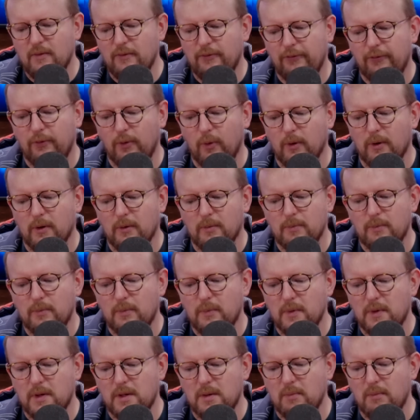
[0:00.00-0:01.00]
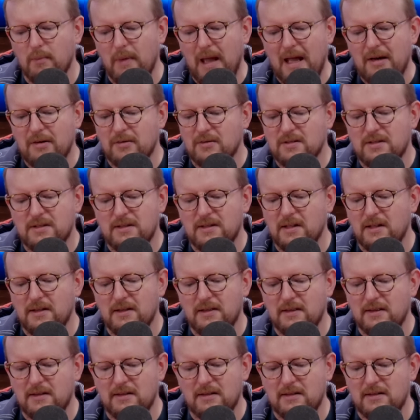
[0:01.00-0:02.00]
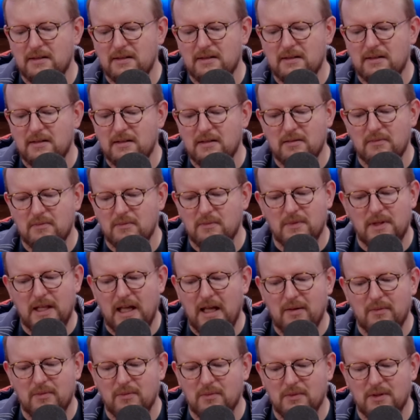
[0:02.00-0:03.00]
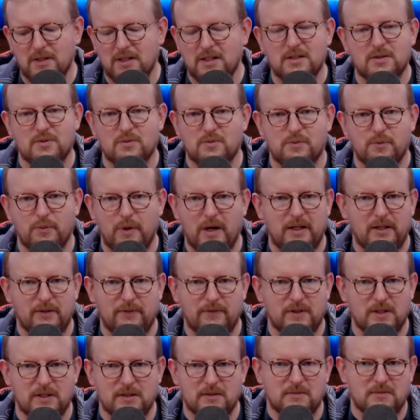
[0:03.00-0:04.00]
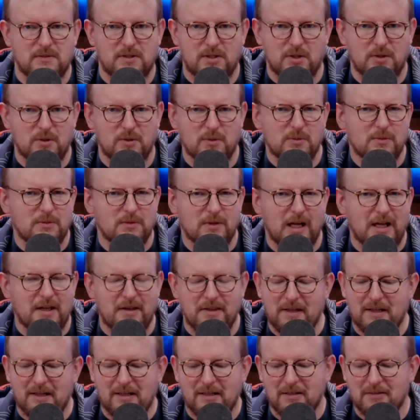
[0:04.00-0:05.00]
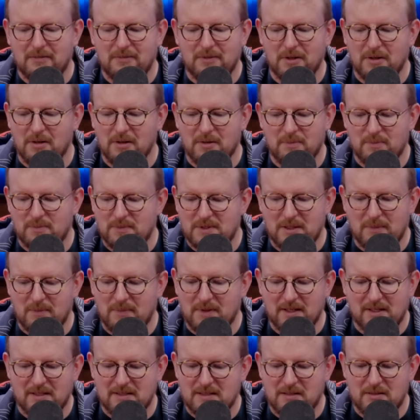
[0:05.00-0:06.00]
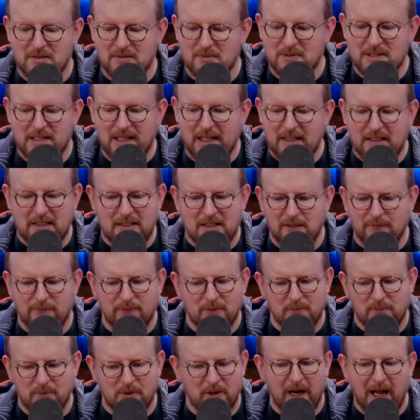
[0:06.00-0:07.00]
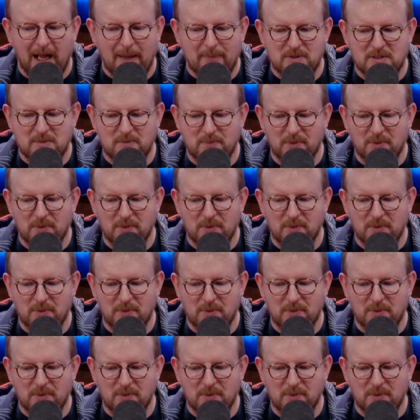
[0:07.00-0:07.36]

for manners that is relevant to. I think there are some things that are slightly different, perhaps,